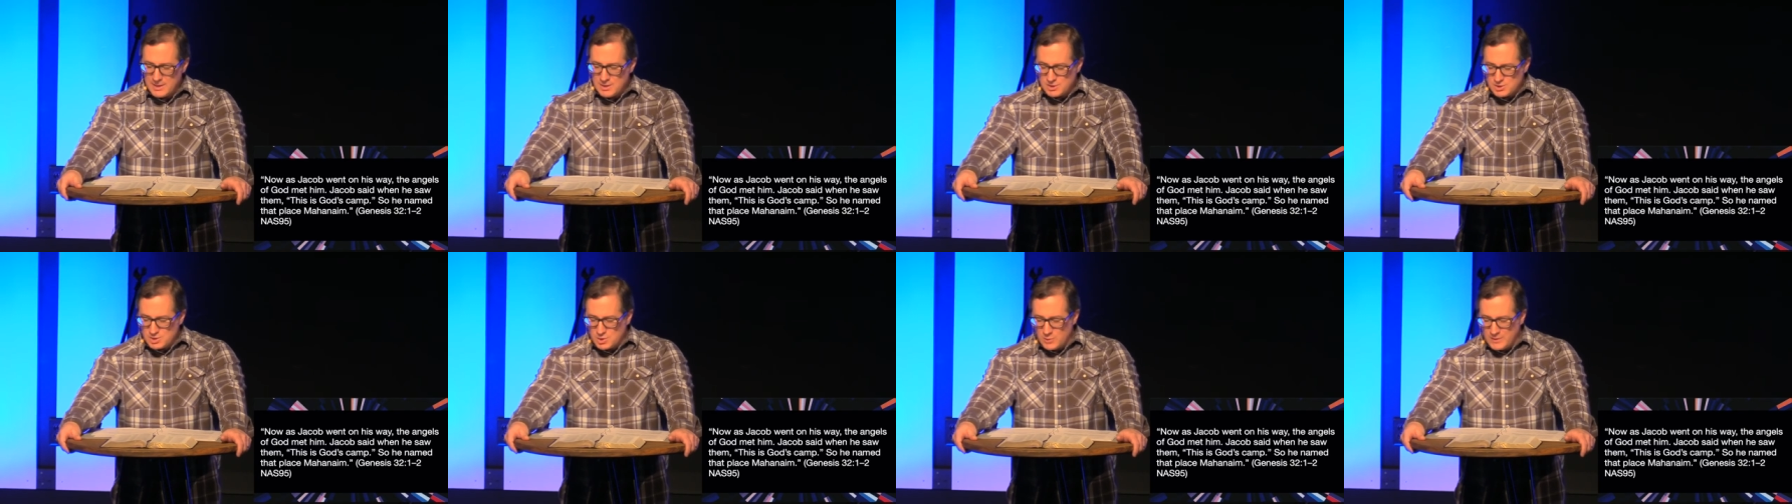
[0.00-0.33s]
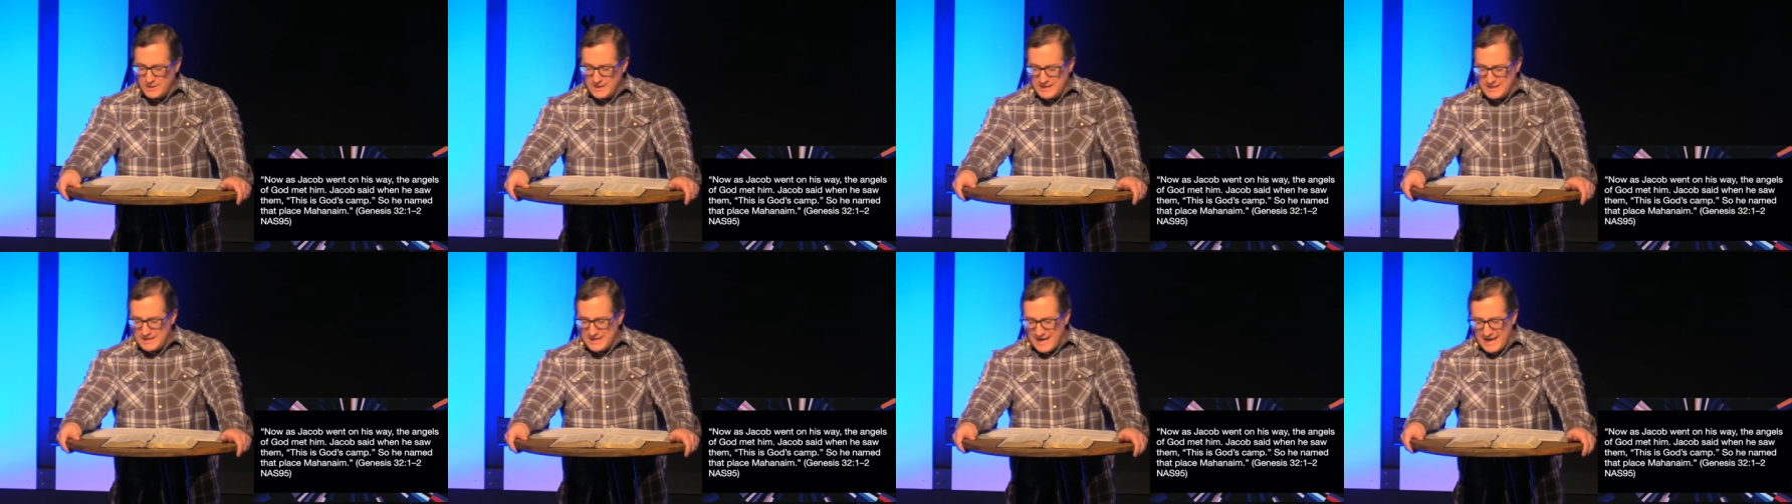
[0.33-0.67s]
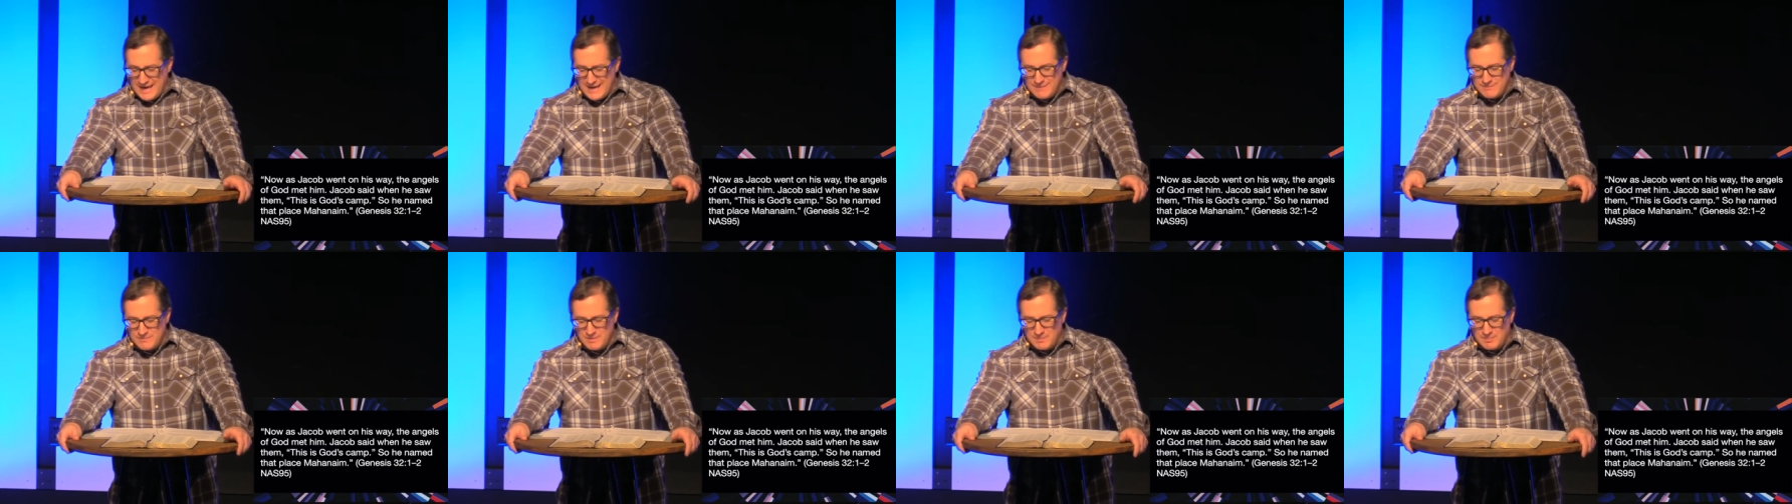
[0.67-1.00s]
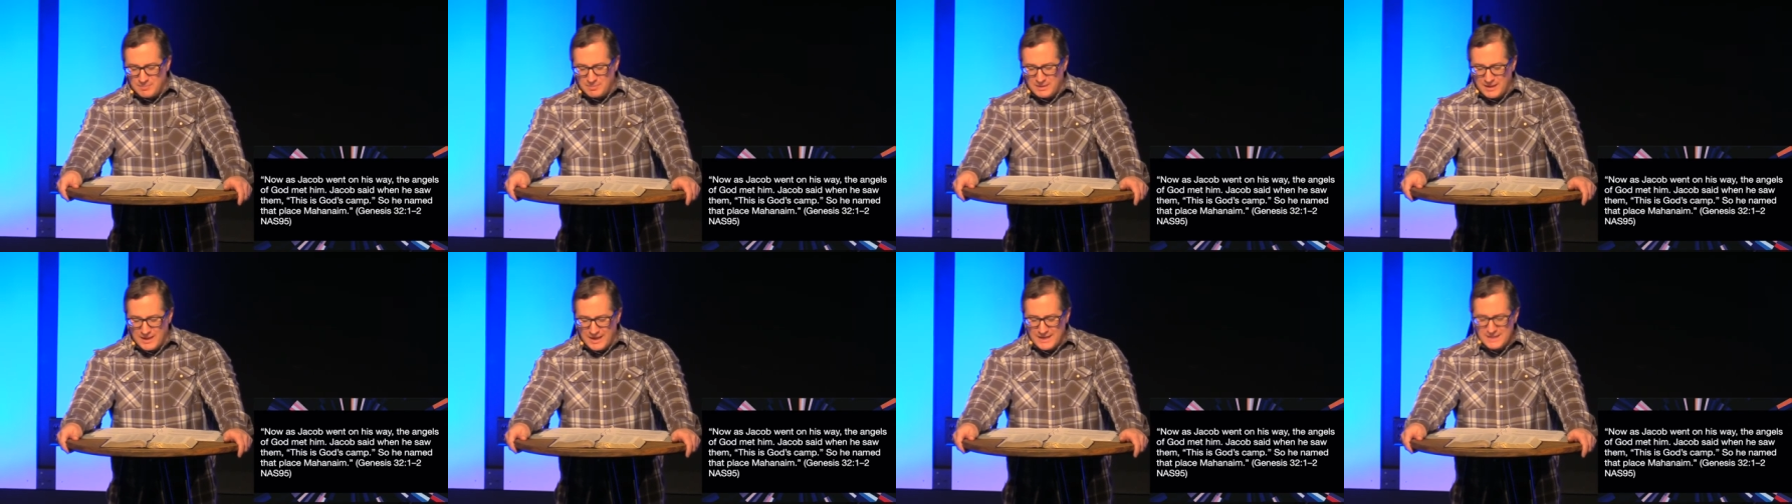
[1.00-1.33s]
So he named the
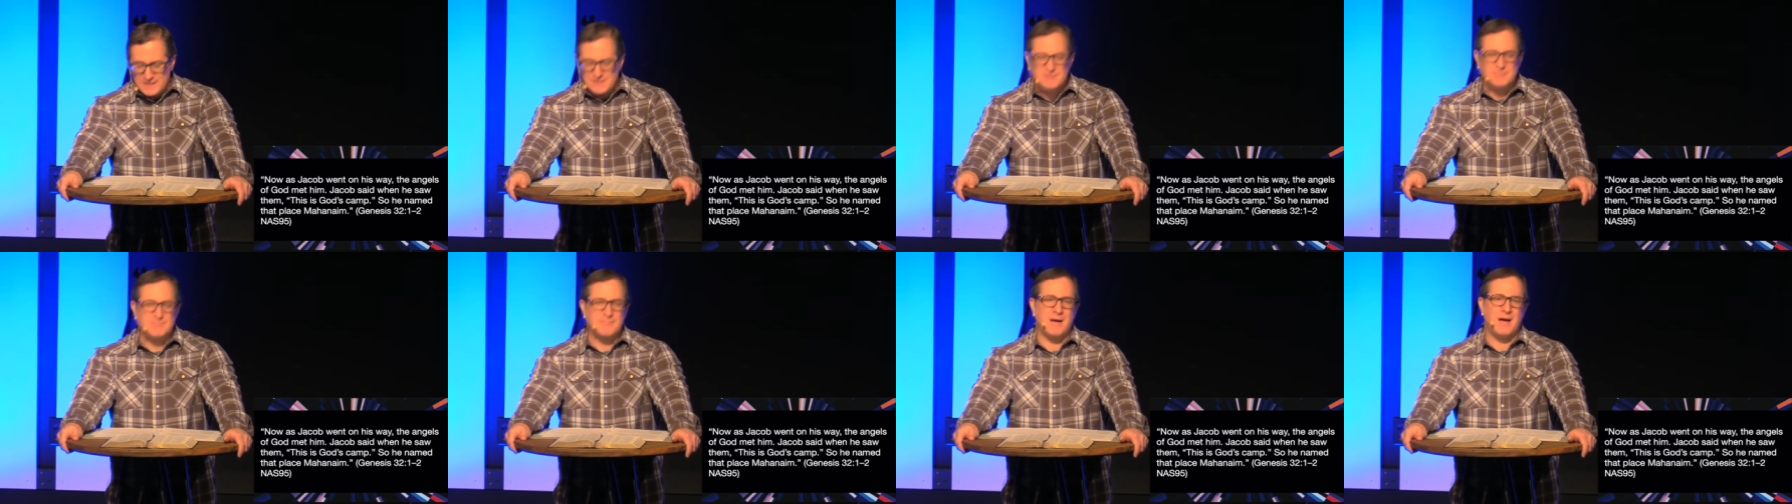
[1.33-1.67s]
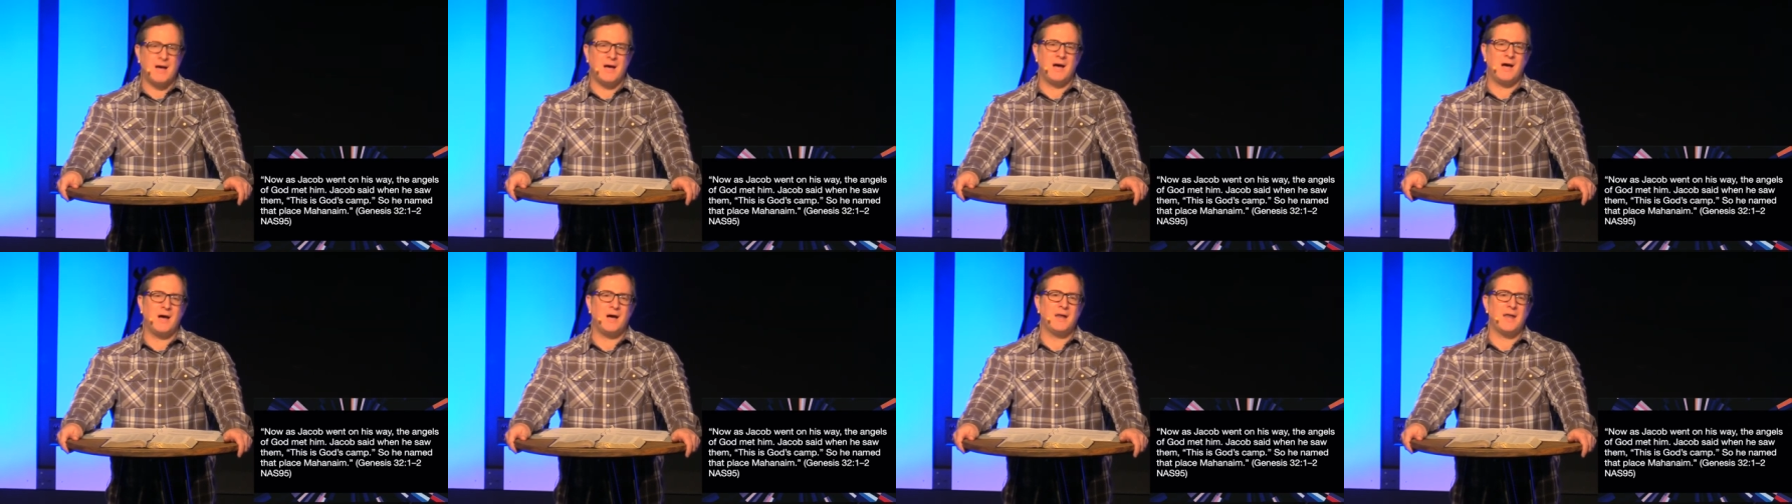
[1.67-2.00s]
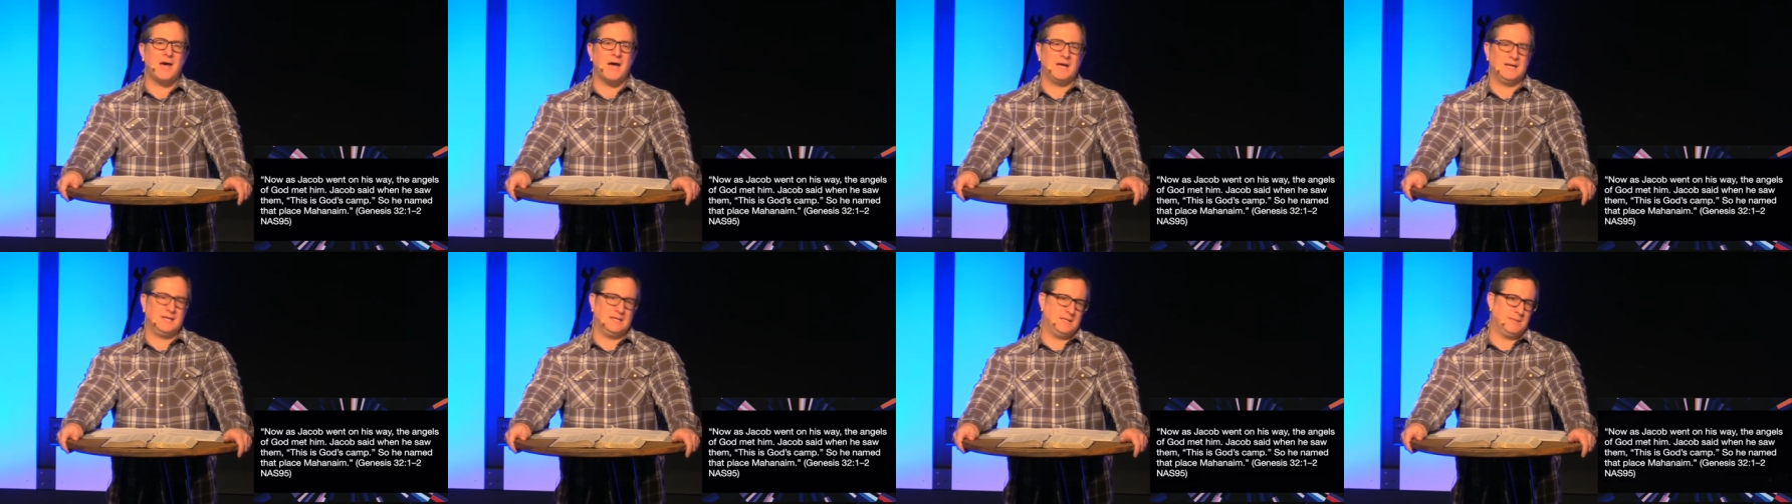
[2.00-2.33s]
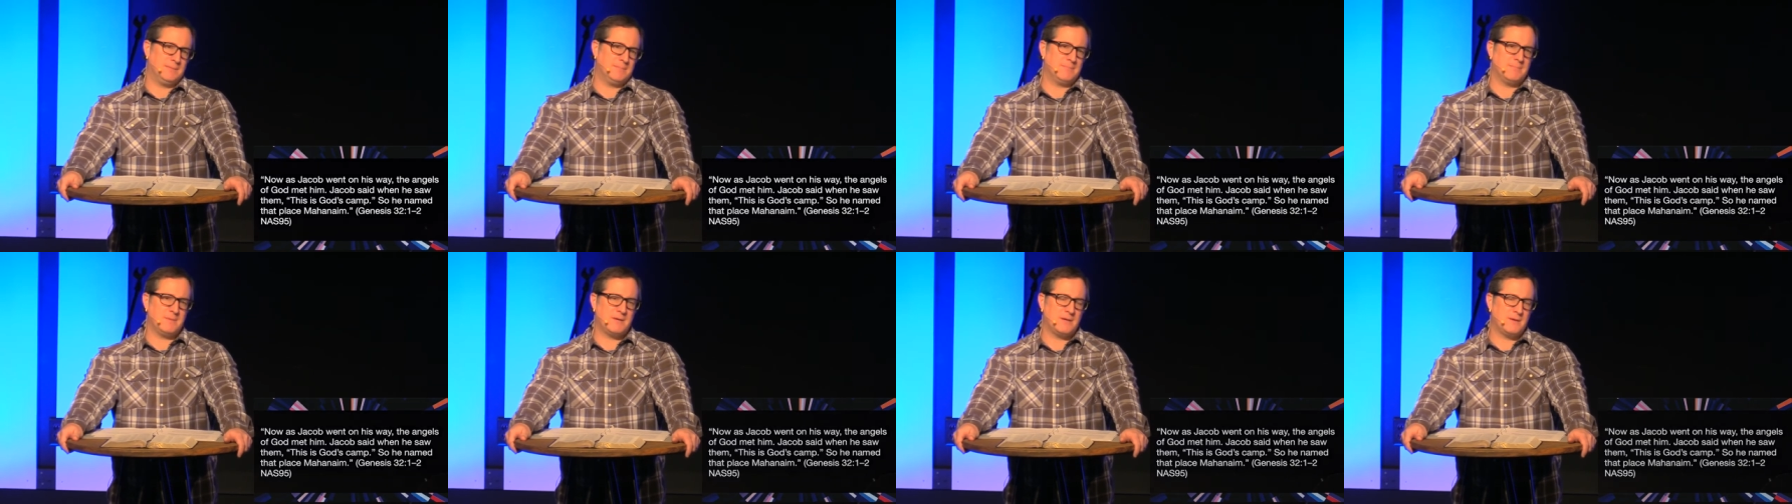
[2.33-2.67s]
place
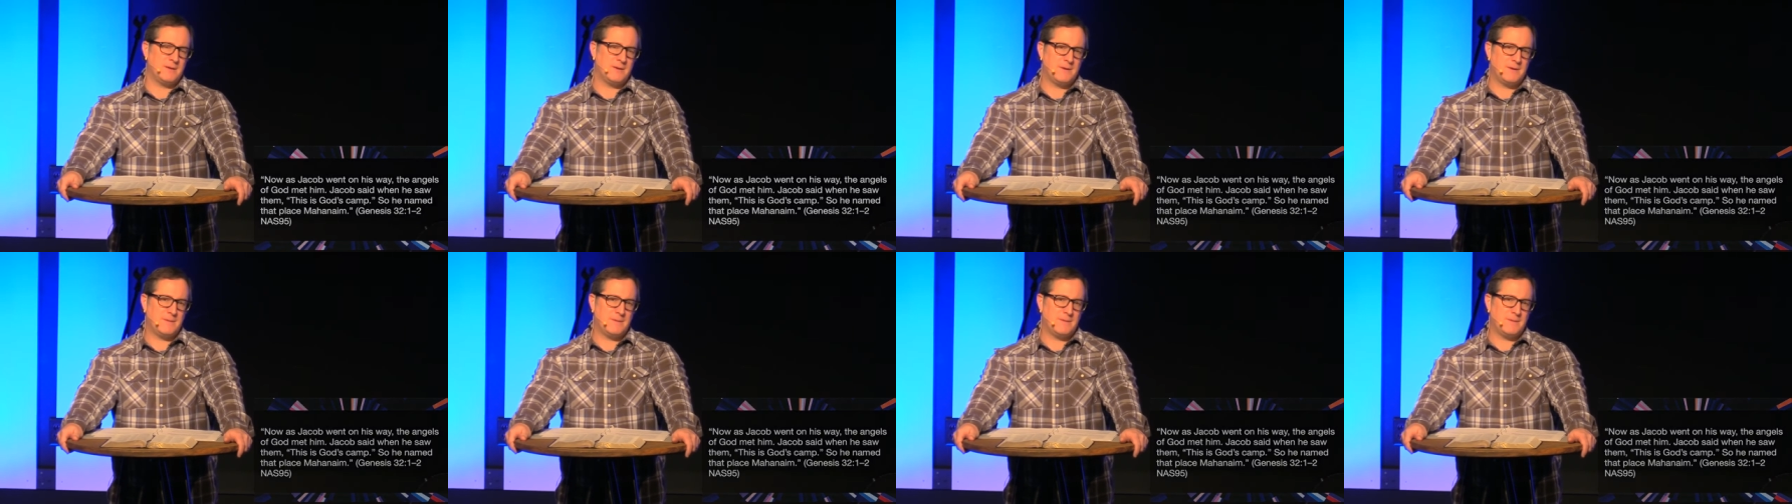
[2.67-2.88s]
Mahanaim.